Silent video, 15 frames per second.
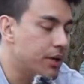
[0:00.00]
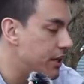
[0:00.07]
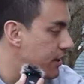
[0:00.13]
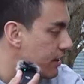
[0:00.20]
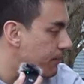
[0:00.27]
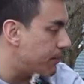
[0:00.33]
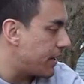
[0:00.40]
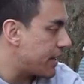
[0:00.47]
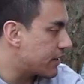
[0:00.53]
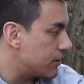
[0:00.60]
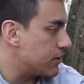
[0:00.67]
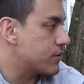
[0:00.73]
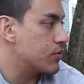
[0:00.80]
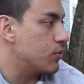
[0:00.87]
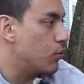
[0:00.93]
but the bike
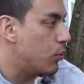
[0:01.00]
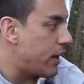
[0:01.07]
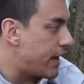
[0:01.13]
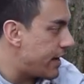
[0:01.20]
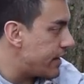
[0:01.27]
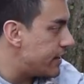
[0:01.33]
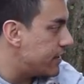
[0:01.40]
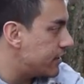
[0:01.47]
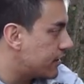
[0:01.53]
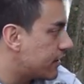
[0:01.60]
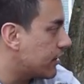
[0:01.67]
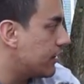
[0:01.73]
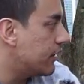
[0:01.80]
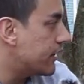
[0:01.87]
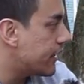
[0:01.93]
looks way
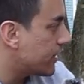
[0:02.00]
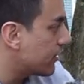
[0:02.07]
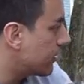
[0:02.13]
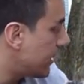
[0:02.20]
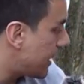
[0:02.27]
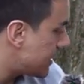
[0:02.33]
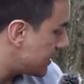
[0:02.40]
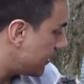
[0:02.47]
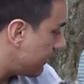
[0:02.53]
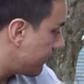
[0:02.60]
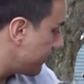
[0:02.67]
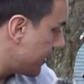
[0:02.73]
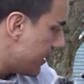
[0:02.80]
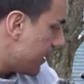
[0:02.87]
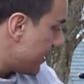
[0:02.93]
cleaner, as if